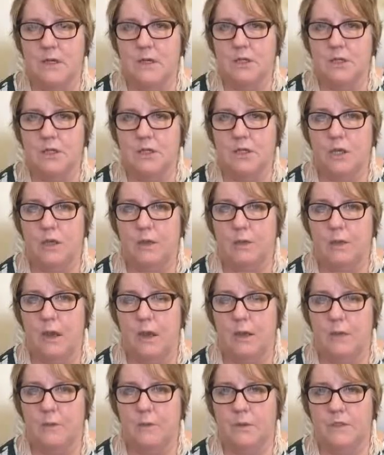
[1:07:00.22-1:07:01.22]
So
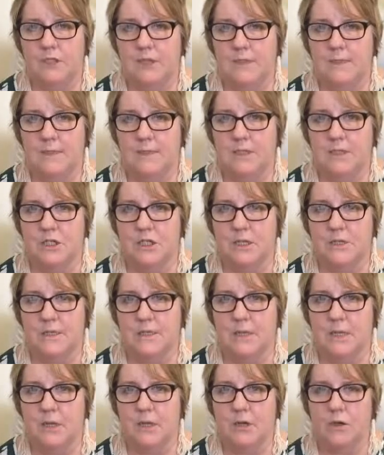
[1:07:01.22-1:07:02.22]
I would just suggest
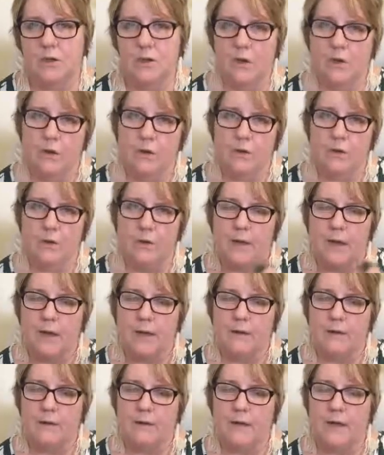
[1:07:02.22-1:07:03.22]
that you go
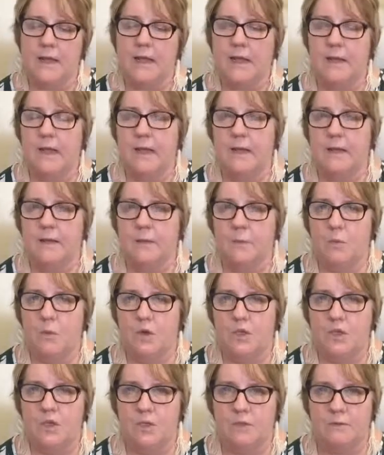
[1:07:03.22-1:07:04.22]
and
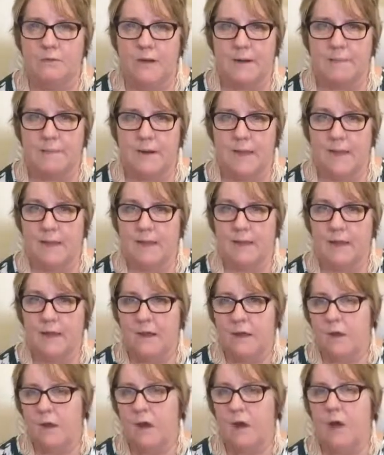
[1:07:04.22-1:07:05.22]
watch the replay
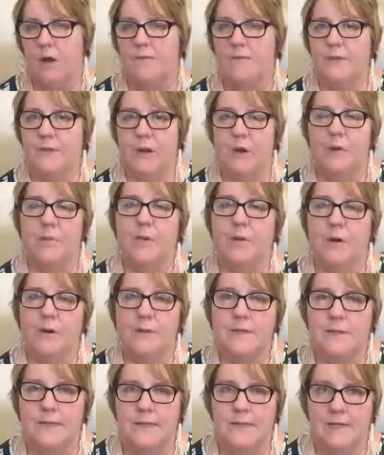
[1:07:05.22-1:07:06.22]
of the whole
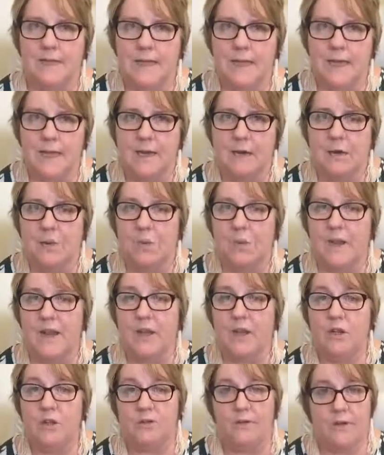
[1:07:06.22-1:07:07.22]
process again
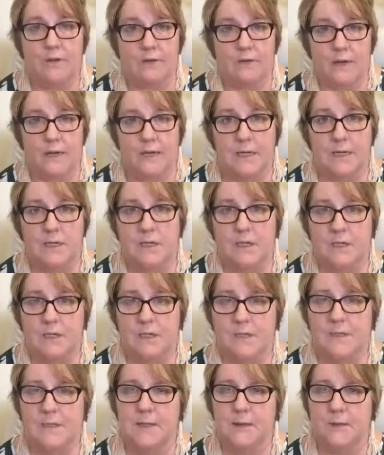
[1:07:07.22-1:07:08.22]
when you feel ready to do
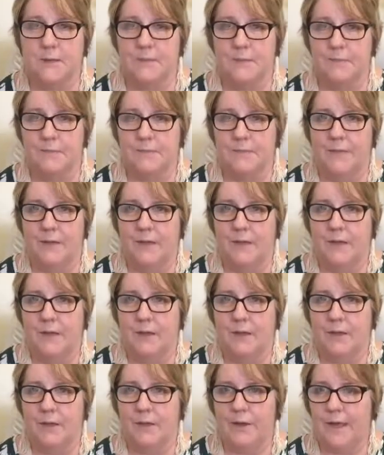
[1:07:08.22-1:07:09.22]
so.
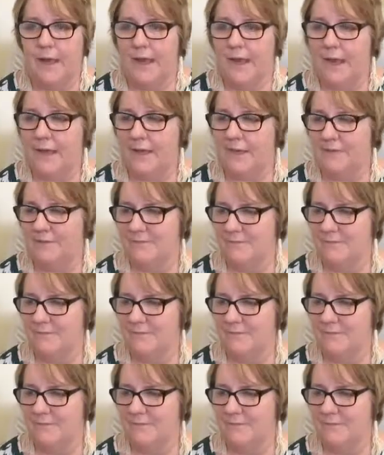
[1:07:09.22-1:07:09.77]
Okay.